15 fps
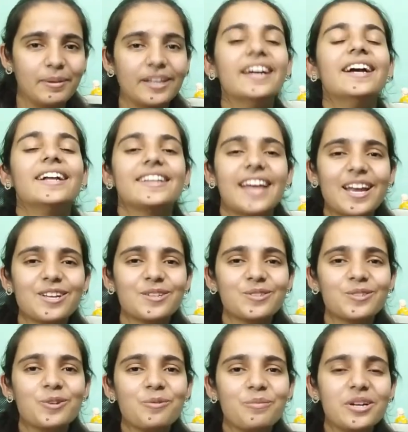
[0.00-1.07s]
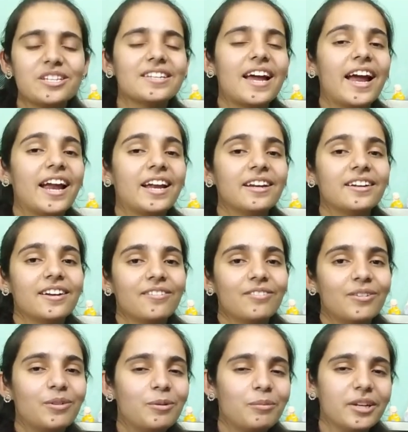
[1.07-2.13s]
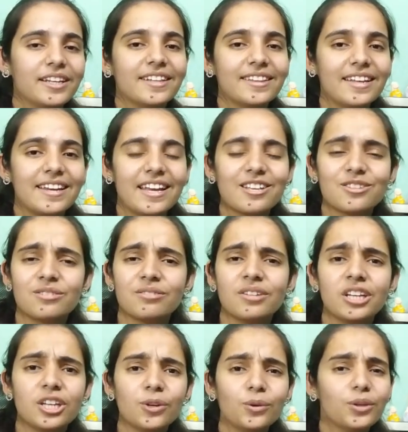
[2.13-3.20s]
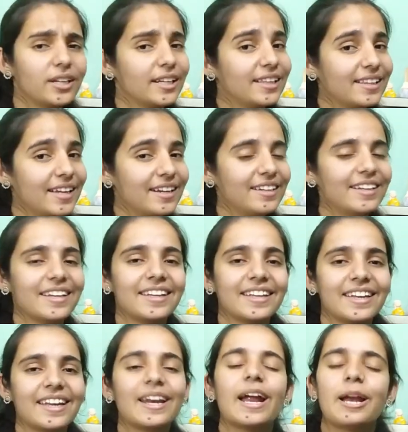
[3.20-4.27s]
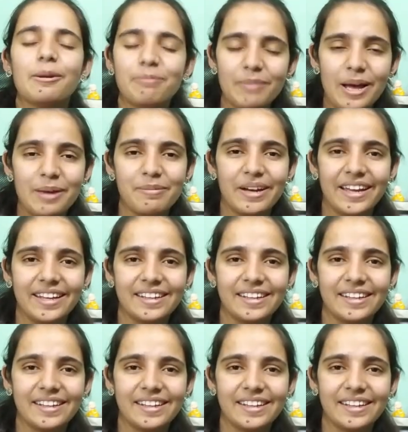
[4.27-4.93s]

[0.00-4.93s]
Thank you so much, and we will meet in the next video. Till then, take care and bye bye.